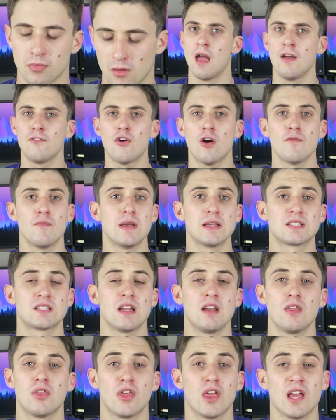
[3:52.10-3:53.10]
If I've missed
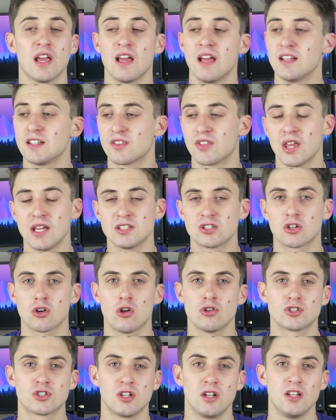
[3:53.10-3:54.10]
anything, if things are
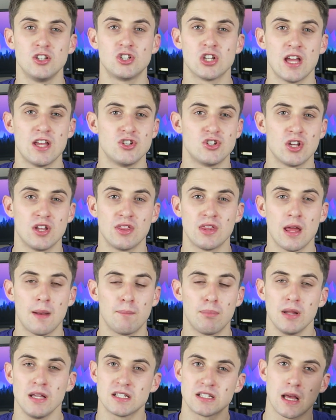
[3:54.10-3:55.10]
constantly changing, then
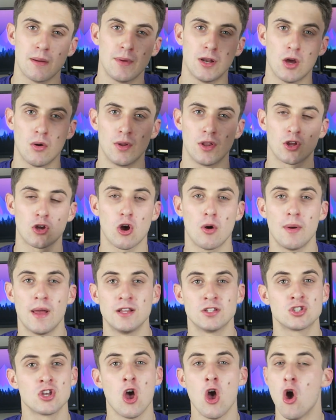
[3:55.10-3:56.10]
please let me know in the
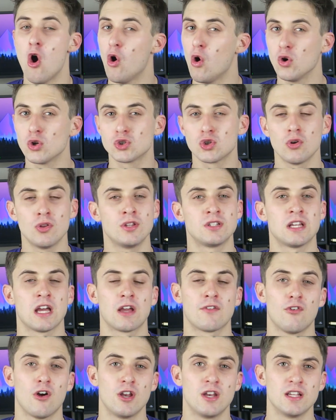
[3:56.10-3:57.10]
comments or join the
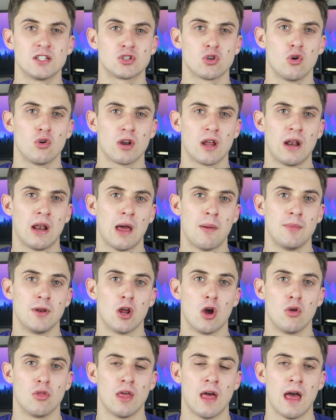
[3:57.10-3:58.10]
Techify Discord and let me
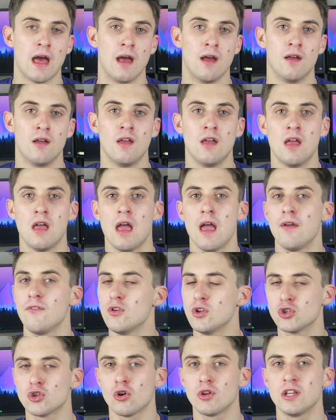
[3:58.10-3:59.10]
know there. If
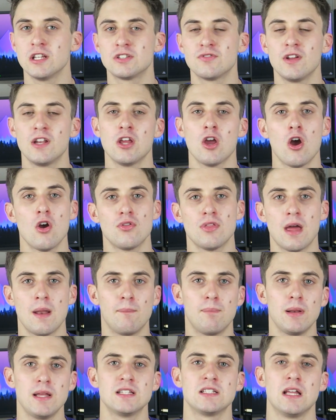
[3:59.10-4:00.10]
you enjoyed this video, then
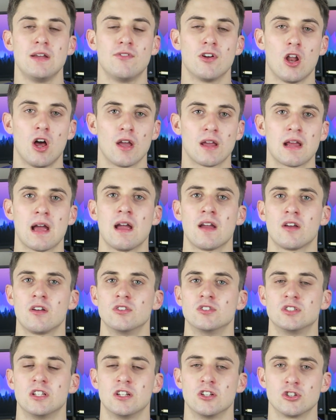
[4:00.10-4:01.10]
please leave a like and
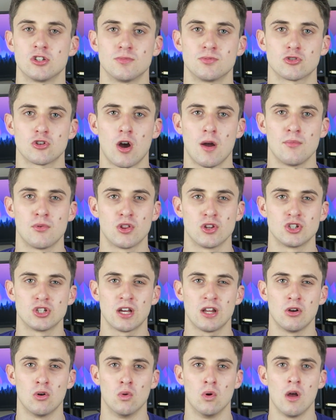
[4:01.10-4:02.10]
consider subscribing to the
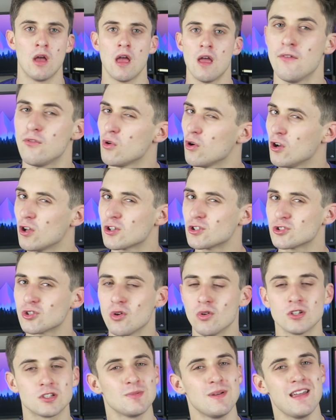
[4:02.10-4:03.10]
channel. If you want to look as
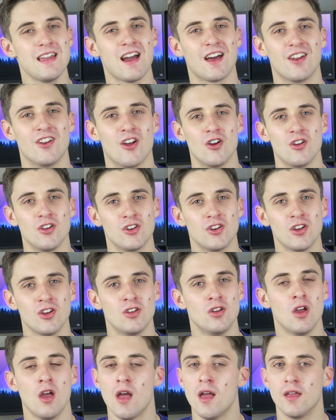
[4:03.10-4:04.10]
cool as me, and I you do,
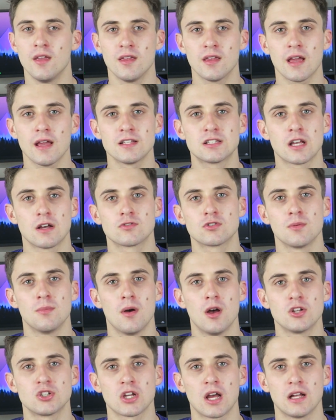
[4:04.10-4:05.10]
you can get yourself some
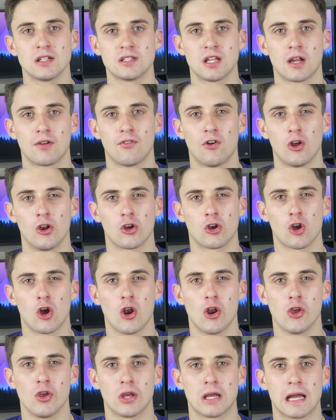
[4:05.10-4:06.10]
merch at
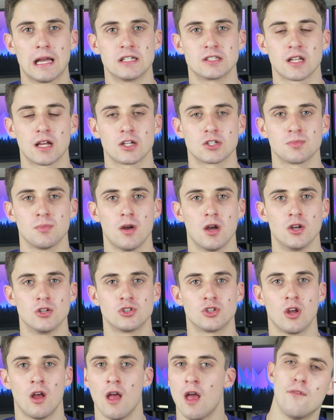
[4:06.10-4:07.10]
techify.co.uk/merch.
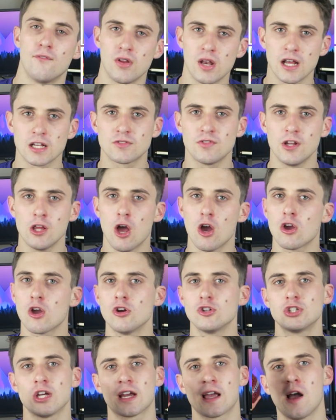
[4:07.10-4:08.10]
For your next video,
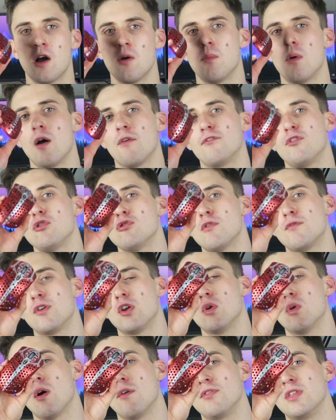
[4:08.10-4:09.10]
go check out my full
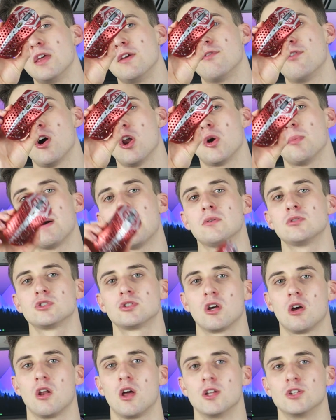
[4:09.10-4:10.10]
review of the Finalmouse
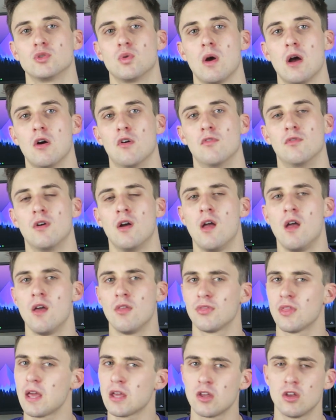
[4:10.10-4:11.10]
Starlight 12.
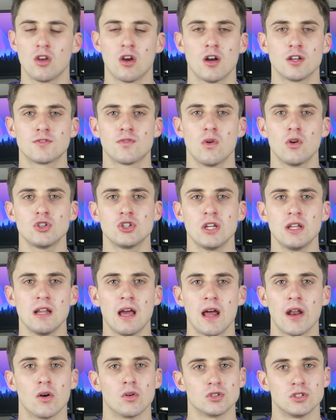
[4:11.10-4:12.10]
Thank you guys for watching,
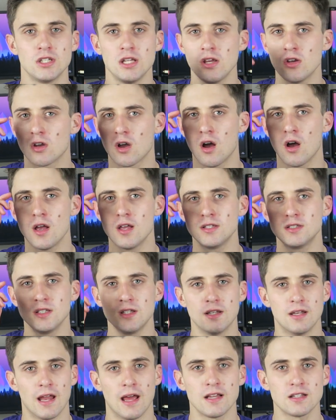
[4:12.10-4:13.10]
and I'll see you guys
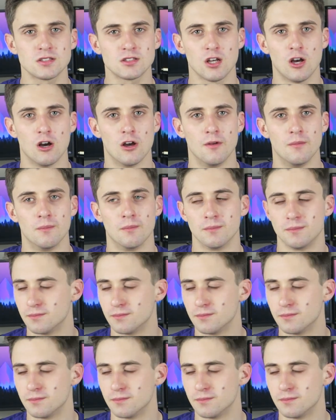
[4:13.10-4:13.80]
next time.